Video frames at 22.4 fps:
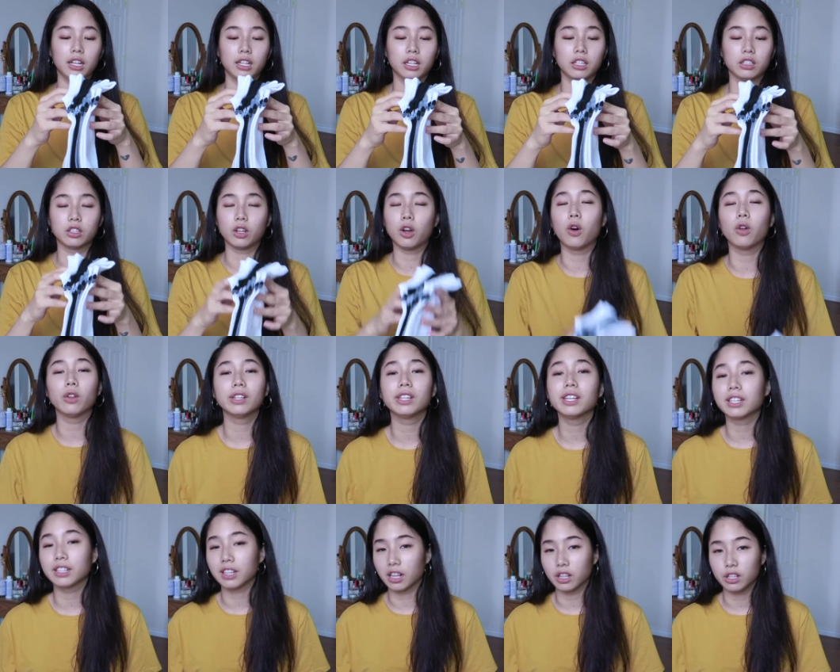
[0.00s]
Uh, the
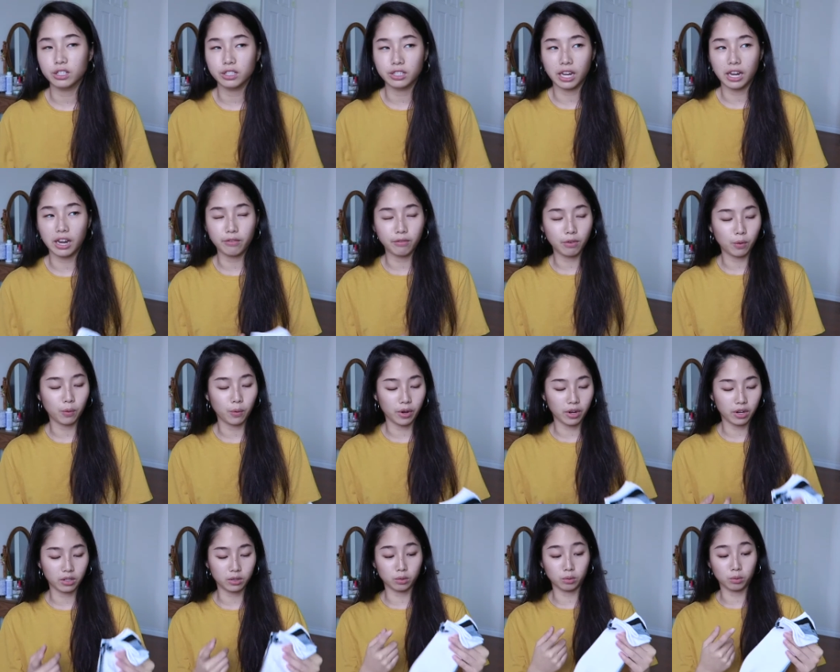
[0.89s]
only colors I ever
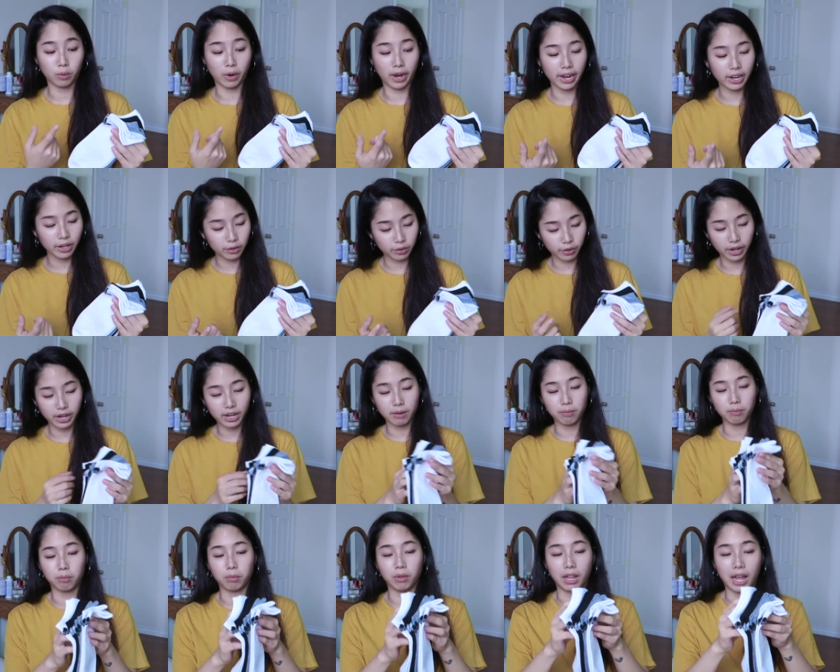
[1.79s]
wear is white, gray,
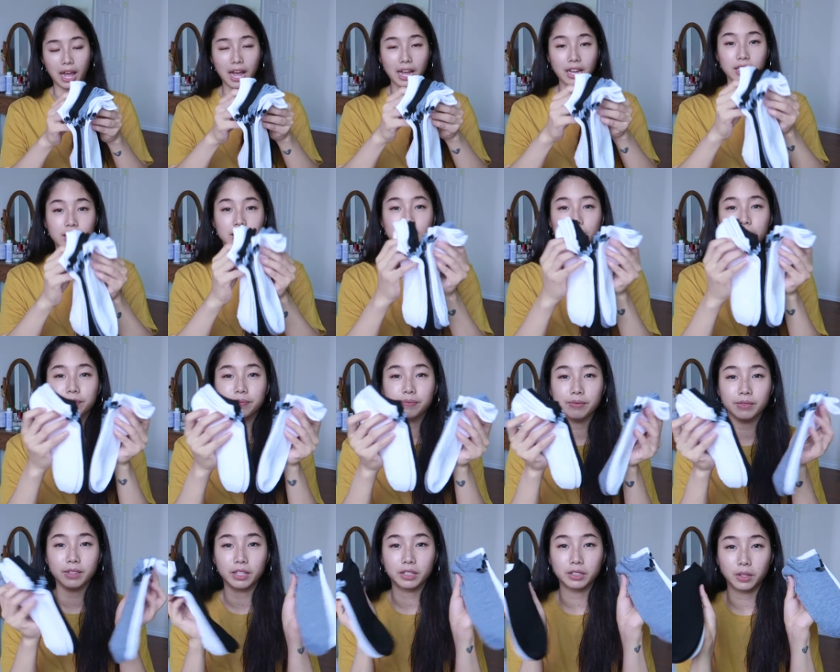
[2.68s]
and black.
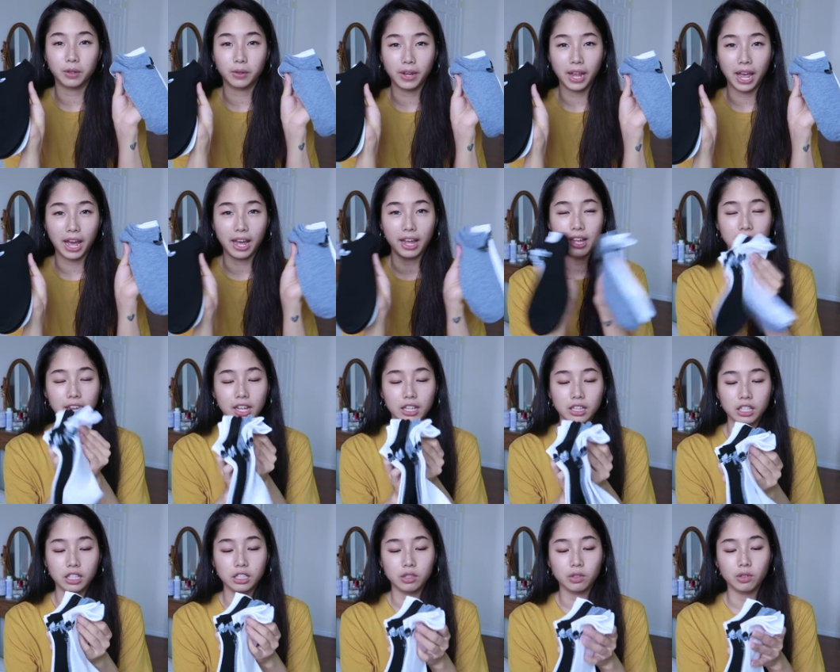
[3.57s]
So yeah,
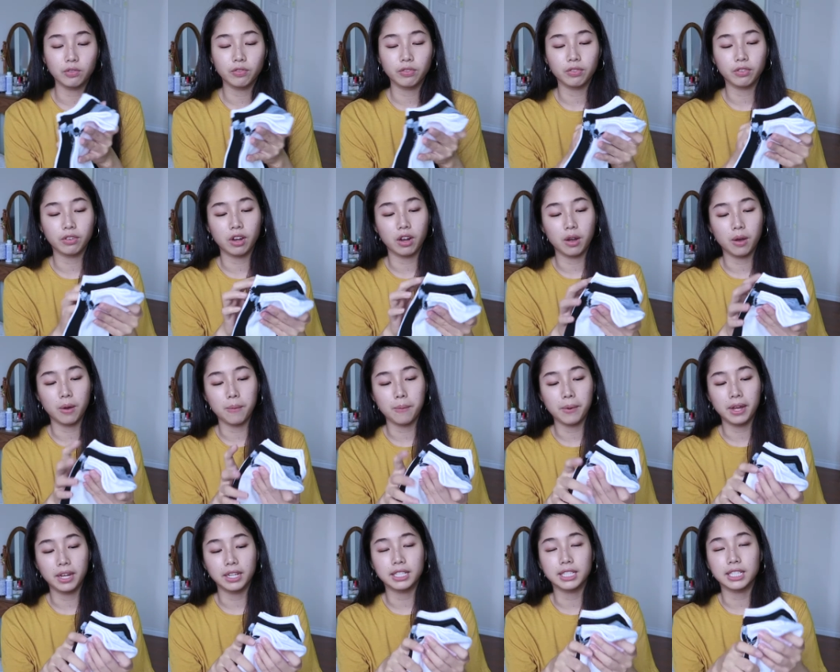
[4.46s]
these are
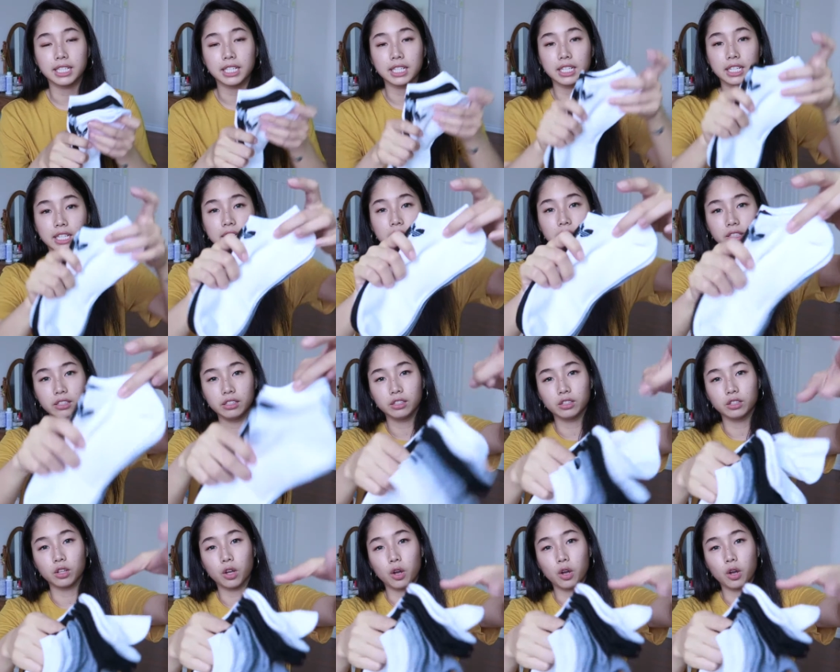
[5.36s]
from Adidas.